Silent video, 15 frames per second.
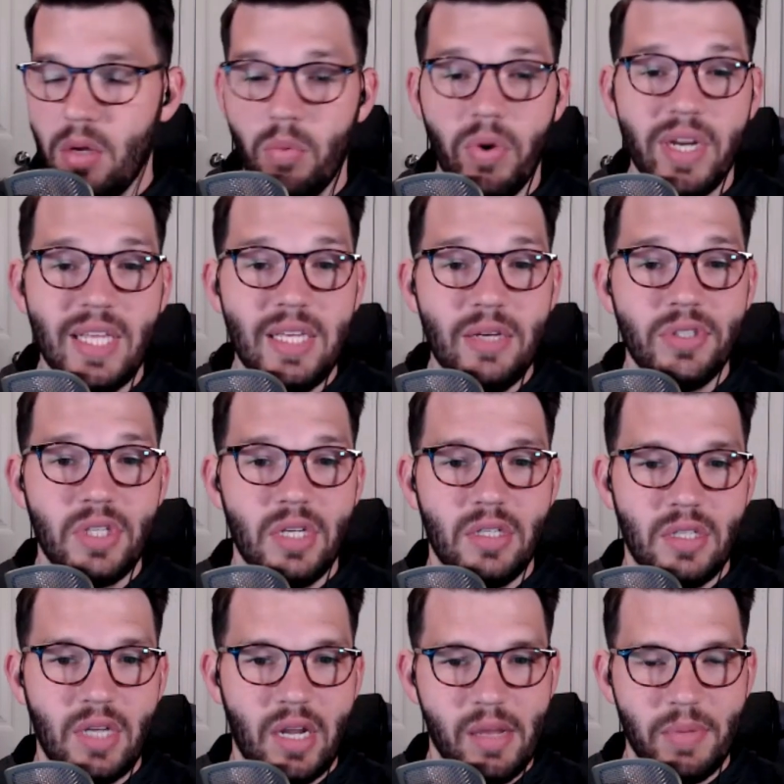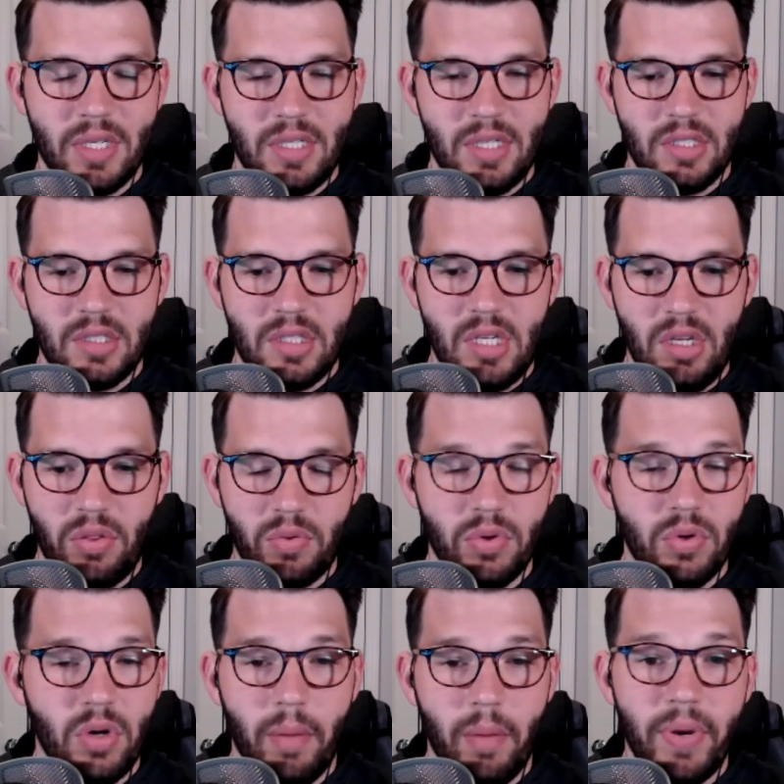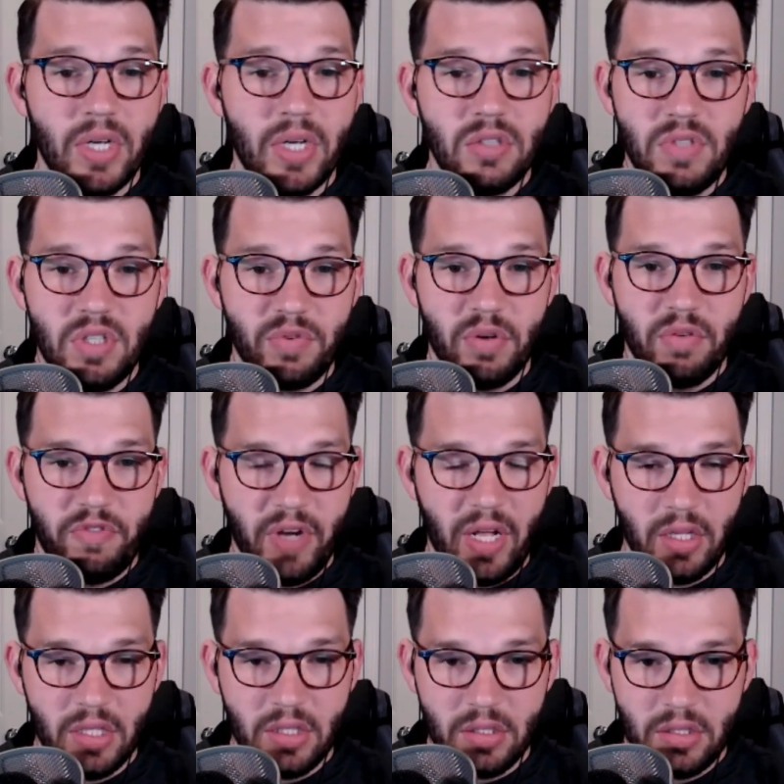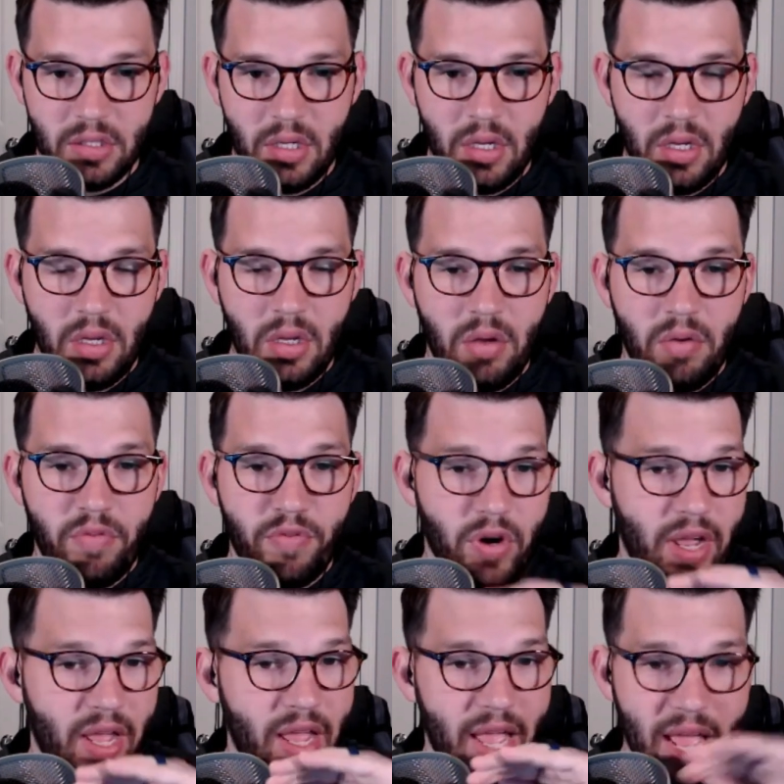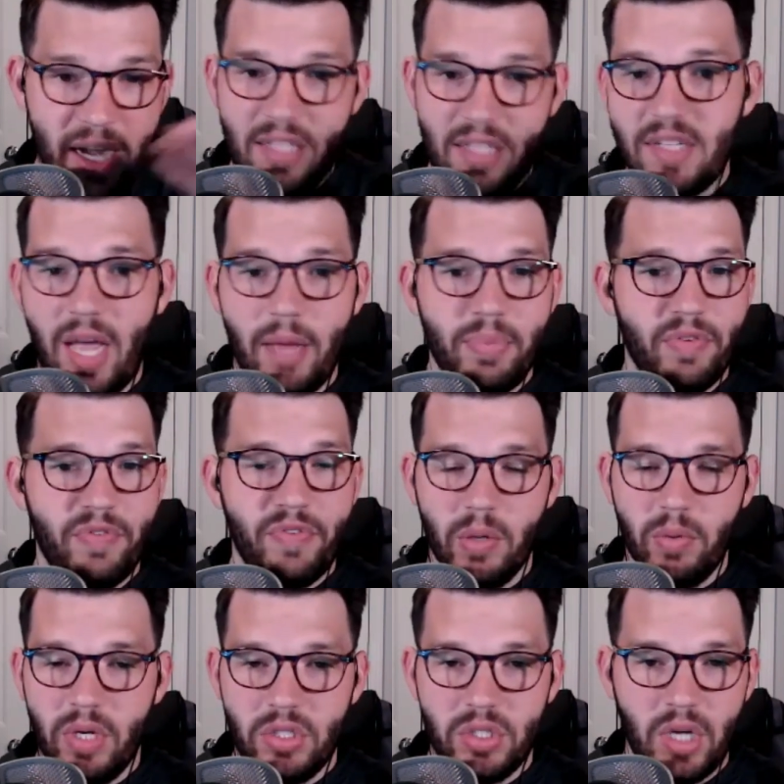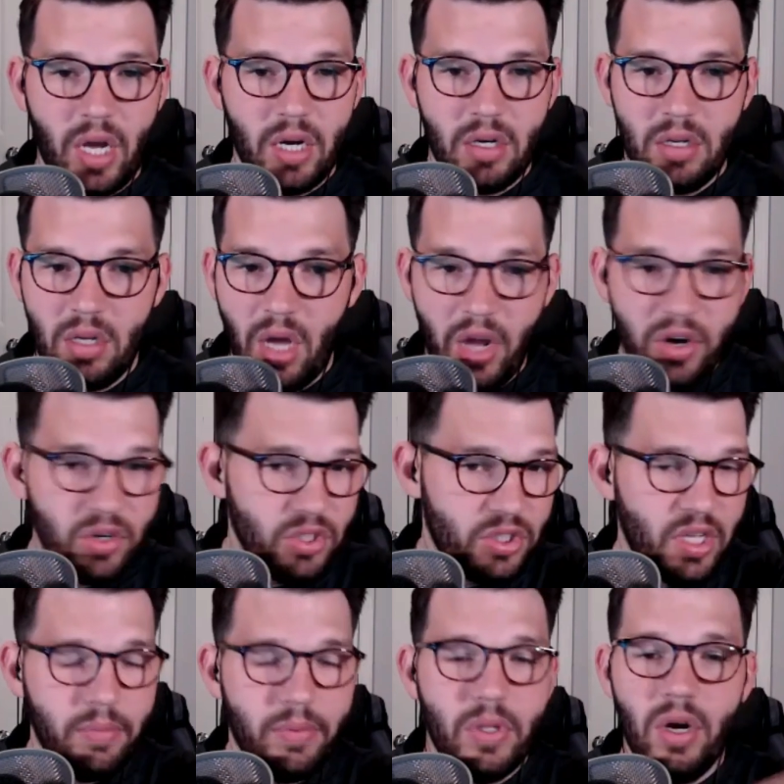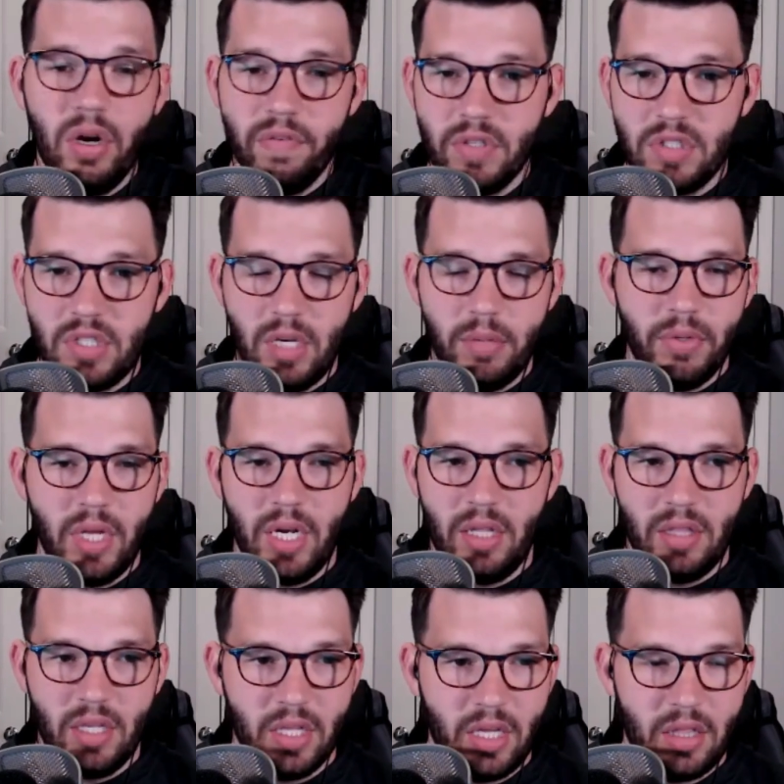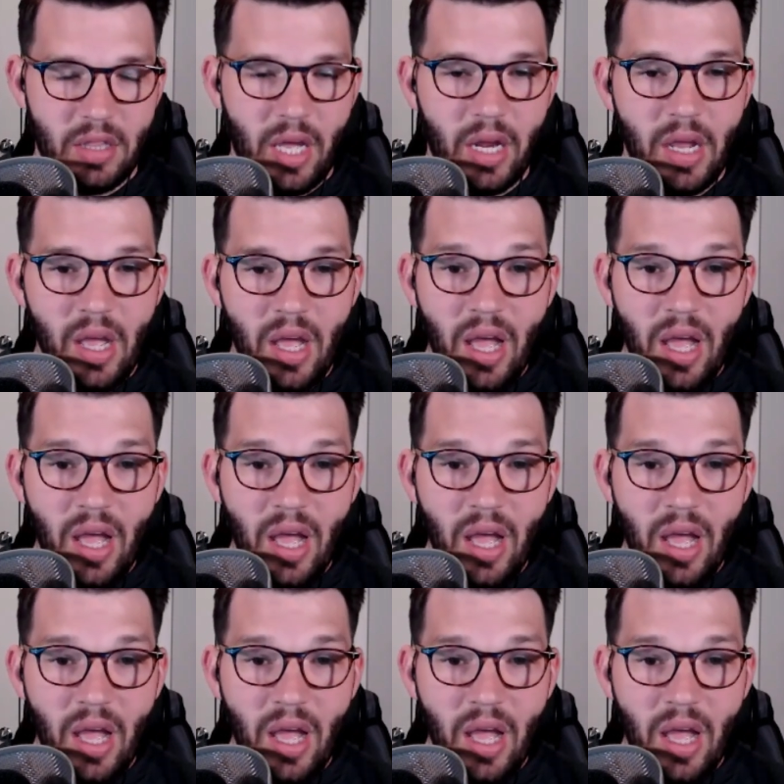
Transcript: When he was at Dynamic Discs, he threw a bunch of different felons for any type of fairway shot, understable, overstable, anything like that.